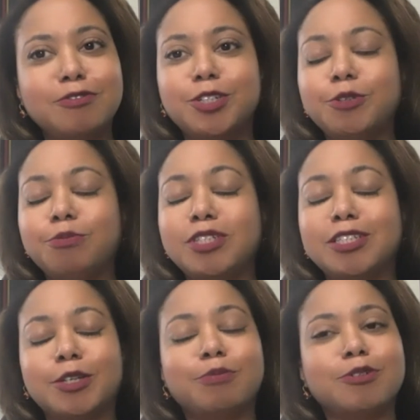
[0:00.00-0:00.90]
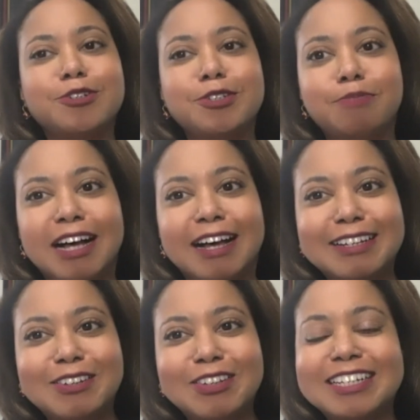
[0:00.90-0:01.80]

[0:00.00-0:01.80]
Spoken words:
do you still produce bile?